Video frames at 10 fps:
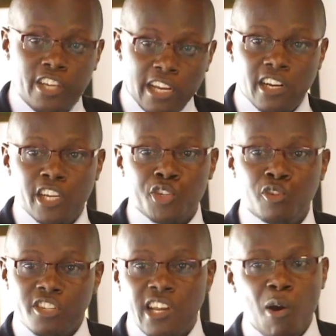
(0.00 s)

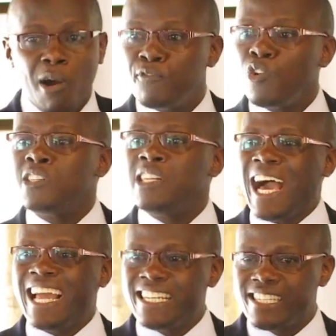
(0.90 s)
generations now have not
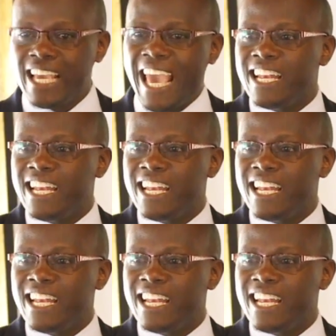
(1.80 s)
learned